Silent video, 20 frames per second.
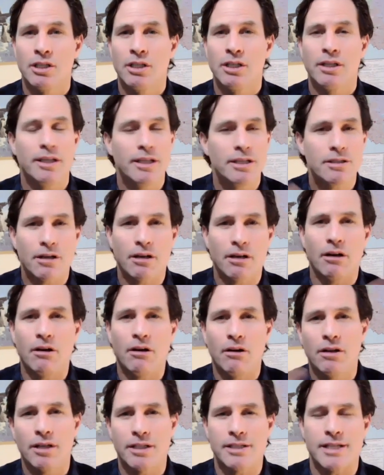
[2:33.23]
These are
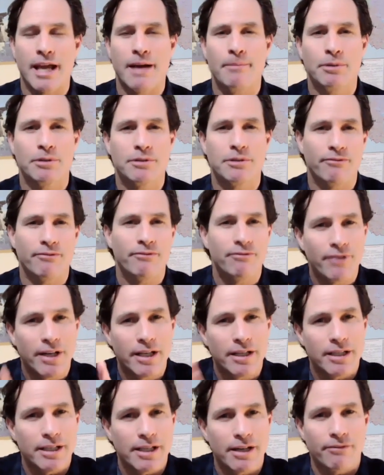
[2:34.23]
all examples of
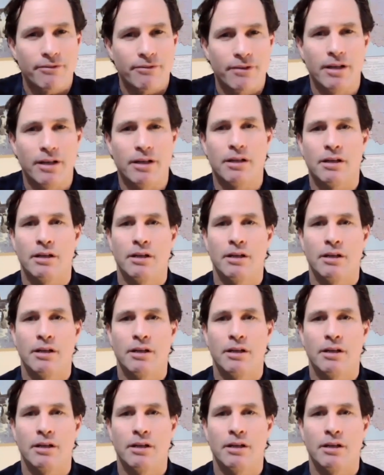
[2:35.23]
very different